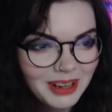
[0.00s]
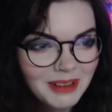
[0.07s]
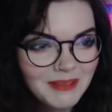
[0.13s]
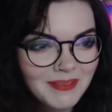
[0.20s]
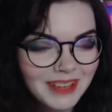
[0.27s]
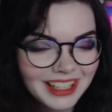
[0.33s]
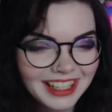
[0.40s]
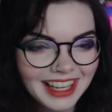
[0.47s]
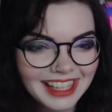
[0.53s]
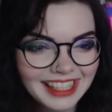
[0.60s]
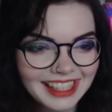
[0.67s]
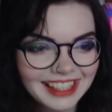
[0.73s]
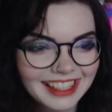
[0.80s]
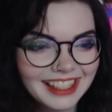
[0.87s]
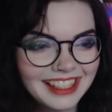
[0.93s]
But like,
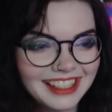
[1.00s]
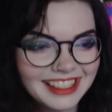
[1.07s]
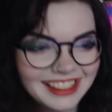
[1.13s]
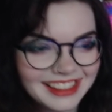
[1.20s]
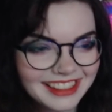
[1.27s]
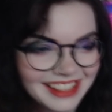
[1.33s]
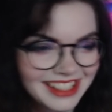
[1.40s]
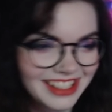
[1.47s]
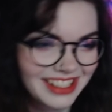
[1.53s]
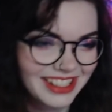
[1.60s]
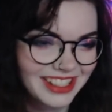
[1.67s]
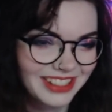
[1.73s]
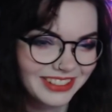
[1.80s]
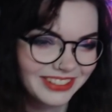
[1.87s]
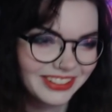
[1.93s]
it's just
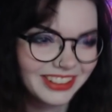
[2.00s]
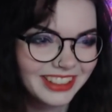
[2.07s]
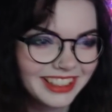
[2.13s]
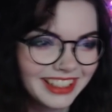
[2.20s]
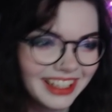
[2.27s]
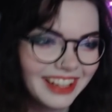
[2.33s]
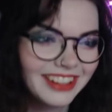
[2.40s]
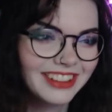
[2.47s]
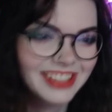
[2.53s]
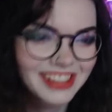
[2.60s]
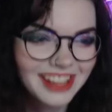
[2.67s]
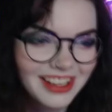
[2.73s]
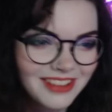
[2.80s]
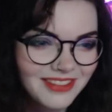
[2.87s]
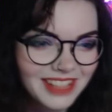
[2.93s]
so funny. I just
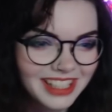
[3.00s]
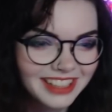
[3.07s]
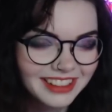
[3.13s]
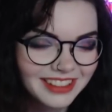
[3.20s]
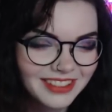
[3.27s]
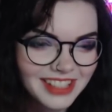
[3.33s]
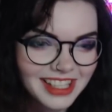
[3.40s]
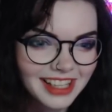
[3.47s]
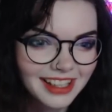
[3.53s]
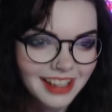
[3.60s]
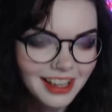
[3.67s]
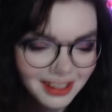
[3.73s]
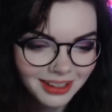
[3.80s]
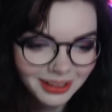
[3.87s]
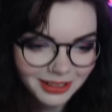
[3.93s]
immediately was like,
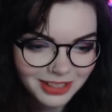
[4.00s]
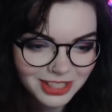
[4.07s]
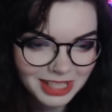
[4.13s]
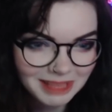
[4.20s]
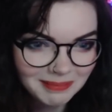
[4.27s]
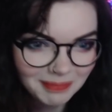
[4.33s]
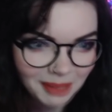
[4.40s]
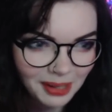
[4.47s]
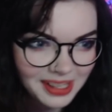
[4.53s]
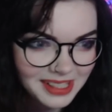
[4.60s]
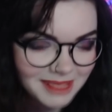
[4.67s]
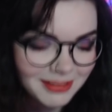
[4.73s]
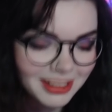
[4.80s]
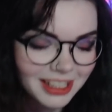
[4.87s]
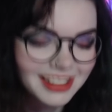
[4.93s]
shit, Price.
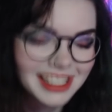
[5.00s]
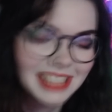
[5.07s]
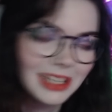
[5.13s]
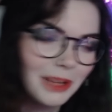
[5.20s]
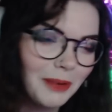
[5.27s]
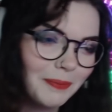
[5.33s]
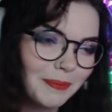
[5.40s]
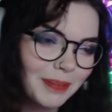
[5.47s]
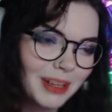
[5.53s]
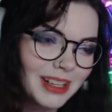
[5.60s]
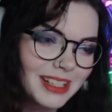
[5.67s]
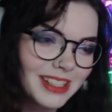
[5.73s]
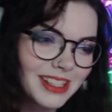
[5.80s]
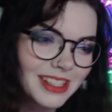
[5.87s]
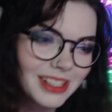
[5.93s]
But then I was like, no, Price
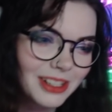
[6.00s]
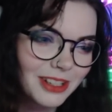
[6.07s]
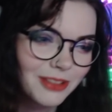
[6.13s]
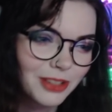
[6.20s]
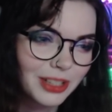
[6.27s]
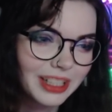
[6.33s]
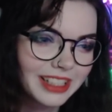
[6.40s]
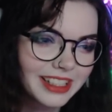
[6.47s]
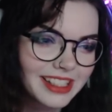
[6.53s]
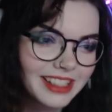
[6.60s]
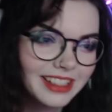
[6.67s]
doesn't serve drinks.